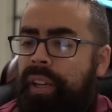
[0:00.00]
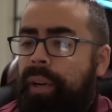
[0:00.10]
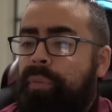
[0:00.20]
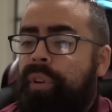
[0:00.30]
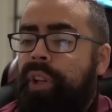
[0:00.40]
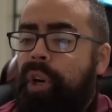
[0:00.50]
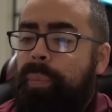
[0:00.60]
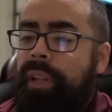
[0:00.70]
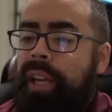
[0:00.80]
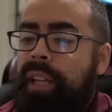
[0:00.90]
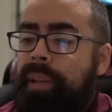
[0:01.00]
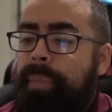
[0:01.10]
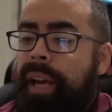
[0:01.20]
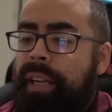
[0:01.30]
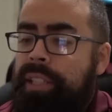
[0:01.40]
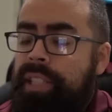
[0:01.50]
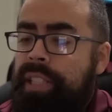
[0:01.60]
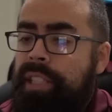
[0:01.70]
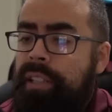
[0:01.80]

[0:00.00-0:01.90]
I'm really hoping that in the back, DD...